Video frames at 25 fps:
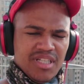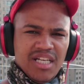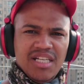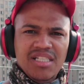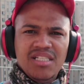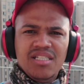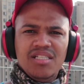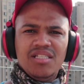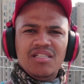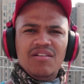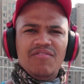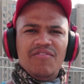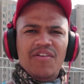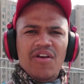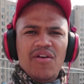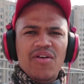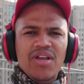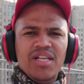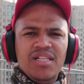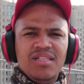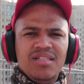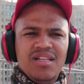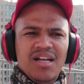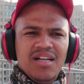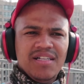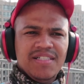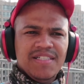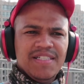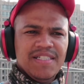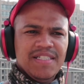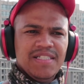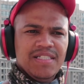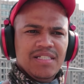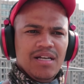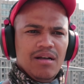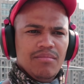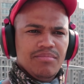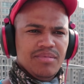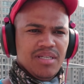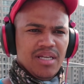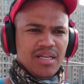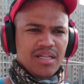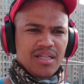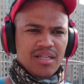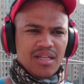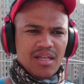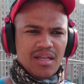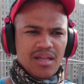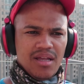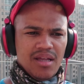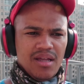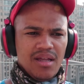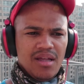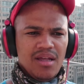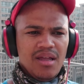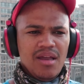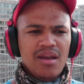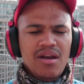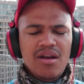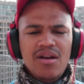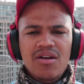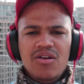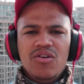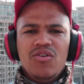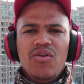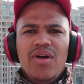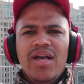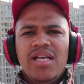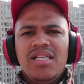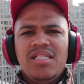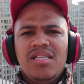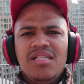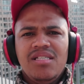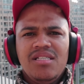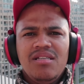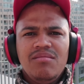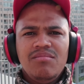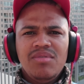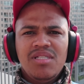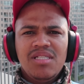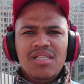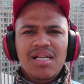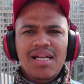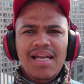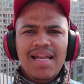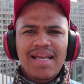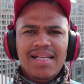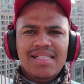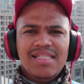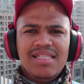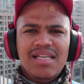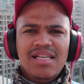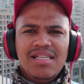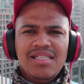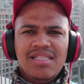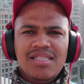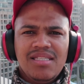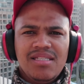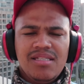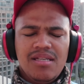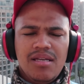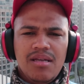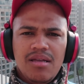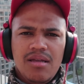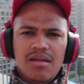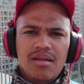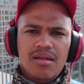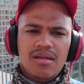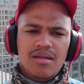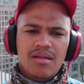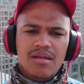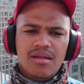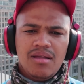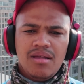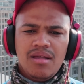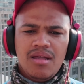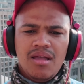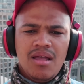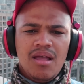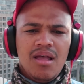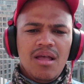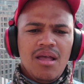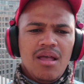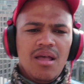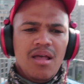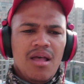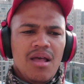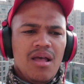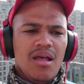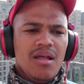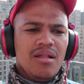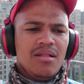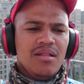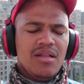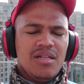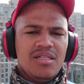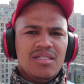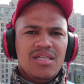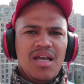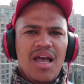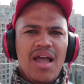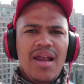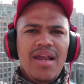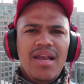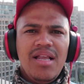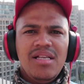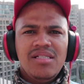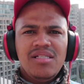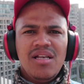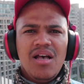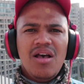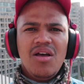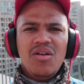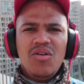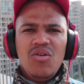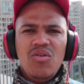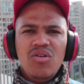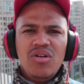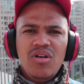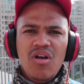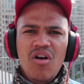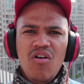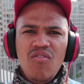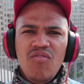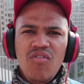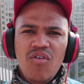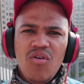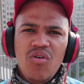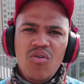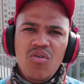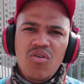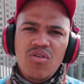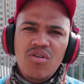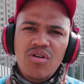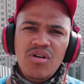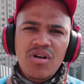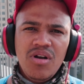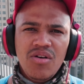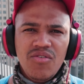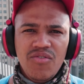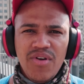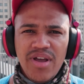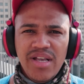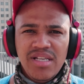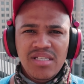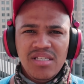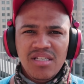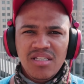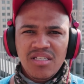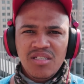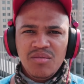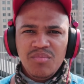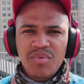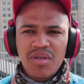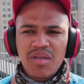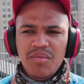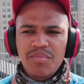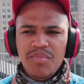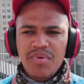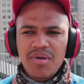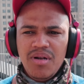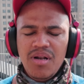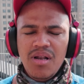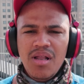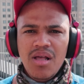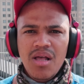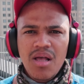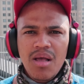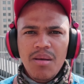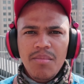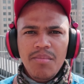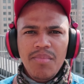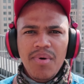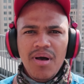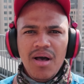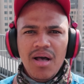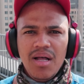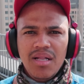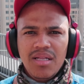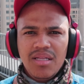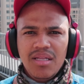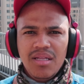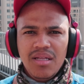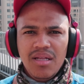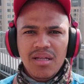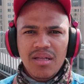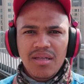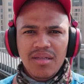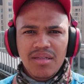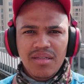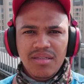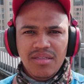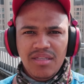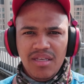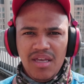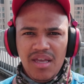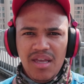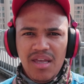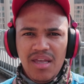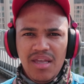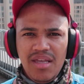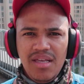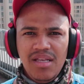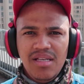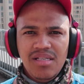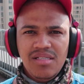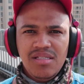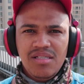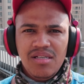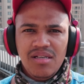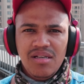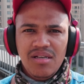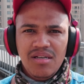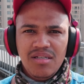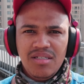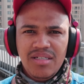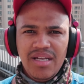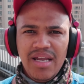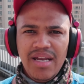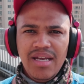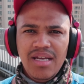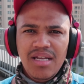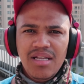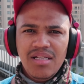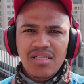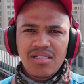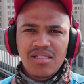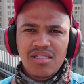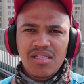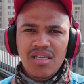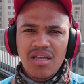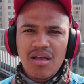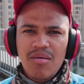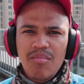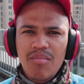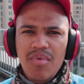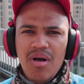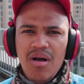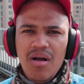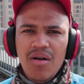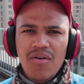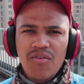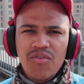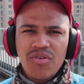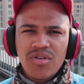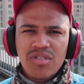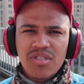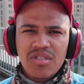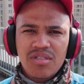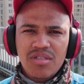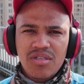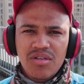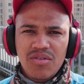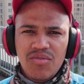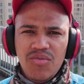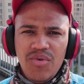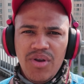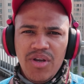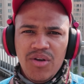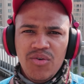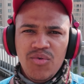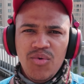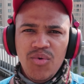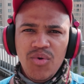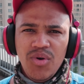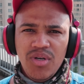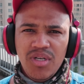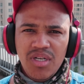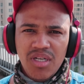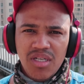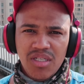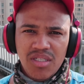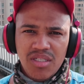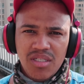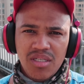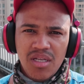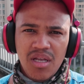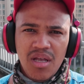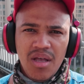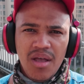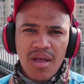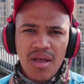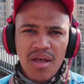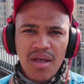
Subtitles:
This is a very touchy subject. Racism still exists. The Chinese are not overall racist people, but there is a tendency amongst recruiters